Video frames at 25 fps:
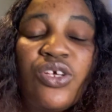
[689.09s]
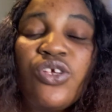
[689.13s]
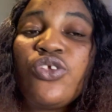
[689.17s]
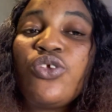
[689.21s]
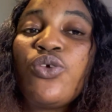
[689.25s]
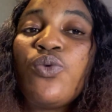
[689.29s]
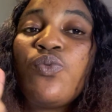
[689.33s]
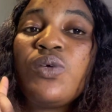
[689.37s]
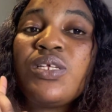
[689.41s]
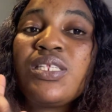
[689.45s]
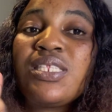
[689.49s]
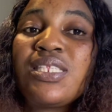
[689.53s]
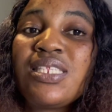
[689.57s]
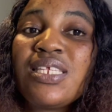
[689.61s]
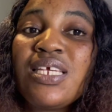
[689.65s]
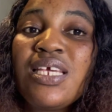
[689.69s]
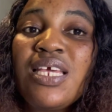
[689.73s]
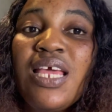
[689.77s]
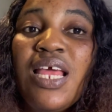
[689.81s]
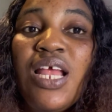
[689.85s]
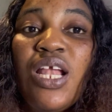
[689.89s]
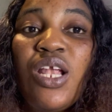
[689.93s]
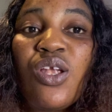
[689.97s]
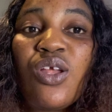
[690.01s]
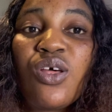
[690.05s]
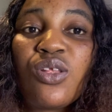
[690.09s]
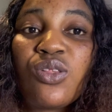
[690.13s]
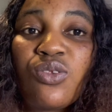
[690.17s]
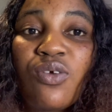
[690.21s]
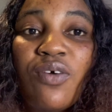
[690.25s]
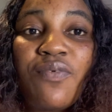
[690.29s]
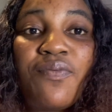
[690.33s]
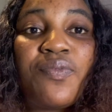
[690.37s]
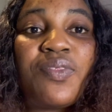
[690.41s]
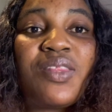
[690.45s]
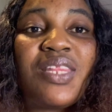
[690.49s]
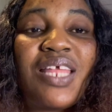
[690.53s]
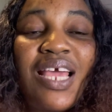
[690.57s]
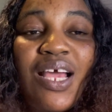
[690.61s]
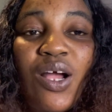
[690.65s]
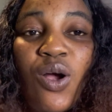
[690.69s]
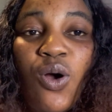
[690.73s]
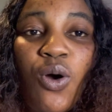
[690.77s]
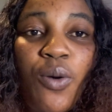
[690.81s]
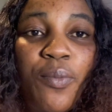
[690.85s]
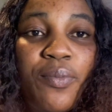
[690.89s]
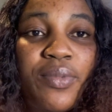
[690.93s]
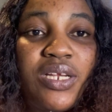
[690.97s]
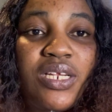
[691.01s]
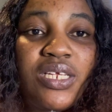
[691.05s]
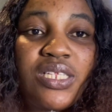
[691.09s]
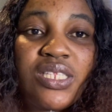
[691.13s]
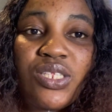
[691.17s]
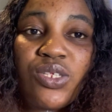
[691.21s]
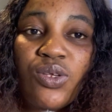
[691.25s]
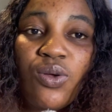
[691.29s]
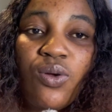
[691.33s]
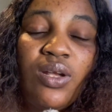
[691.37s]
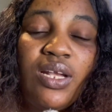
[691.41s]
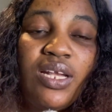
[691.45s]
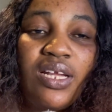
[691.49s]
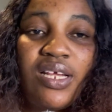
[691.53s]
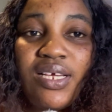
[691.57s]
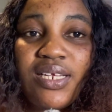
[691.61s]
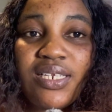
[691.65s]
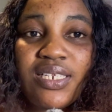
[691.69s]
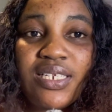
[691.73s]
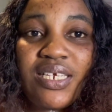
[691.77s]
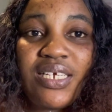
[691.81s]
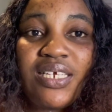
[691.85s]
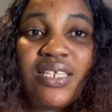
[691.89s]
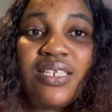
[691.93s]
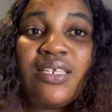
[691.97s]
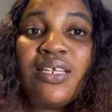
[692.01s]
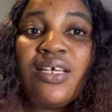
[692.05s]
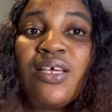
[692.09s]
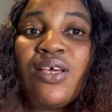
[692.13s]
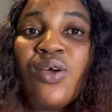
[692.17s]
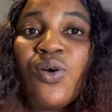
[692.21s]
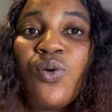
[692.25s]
You will see a lot of tech community on LinkedIn